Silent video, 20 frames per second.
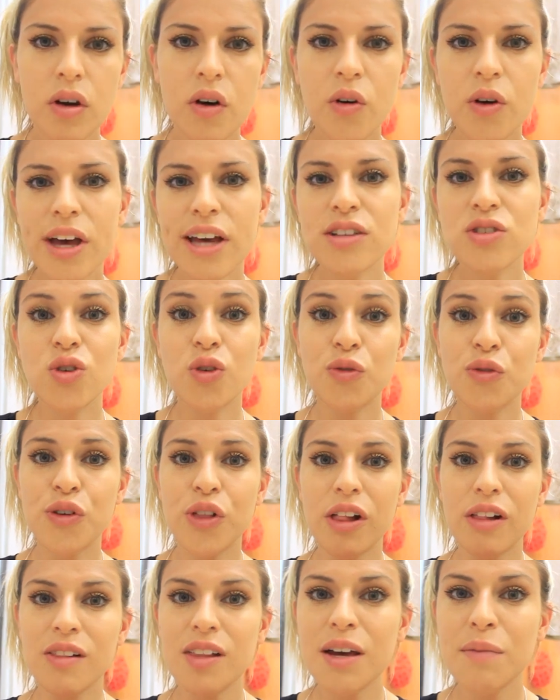Okay, so for
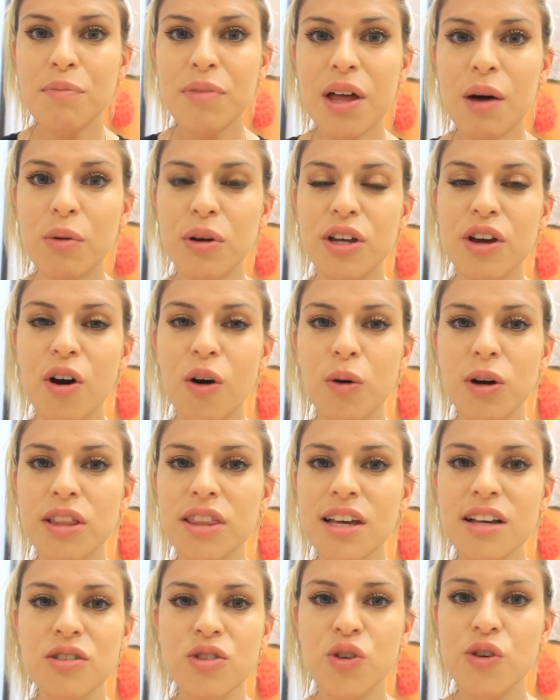the lip that would go
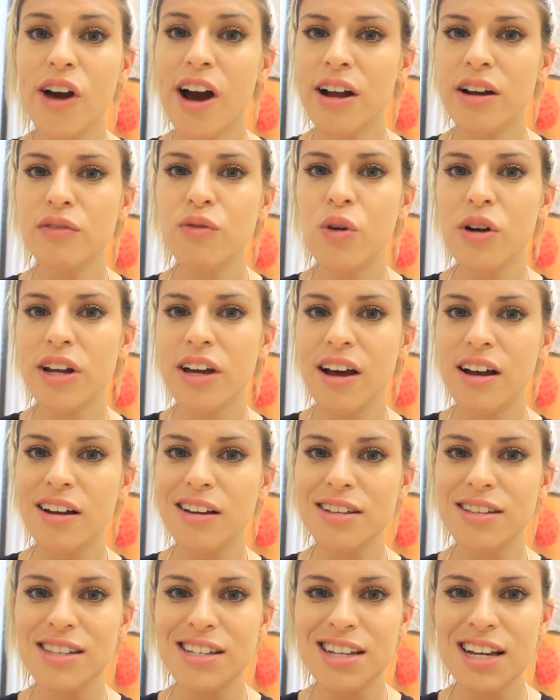with this, you kind of want to
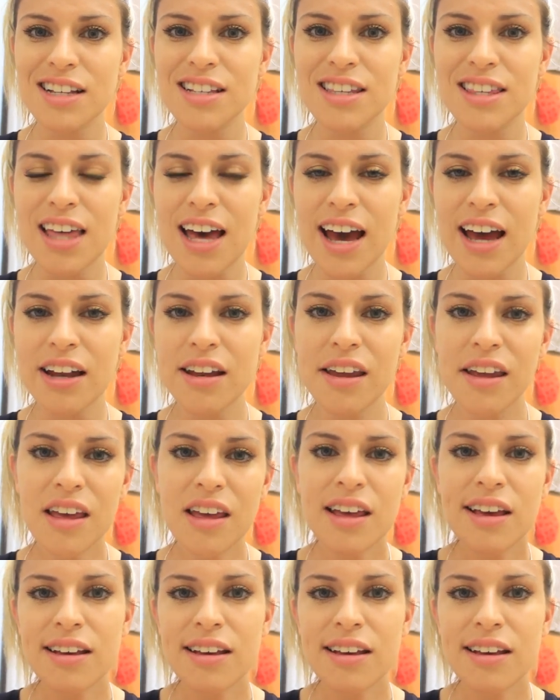kind of stick to that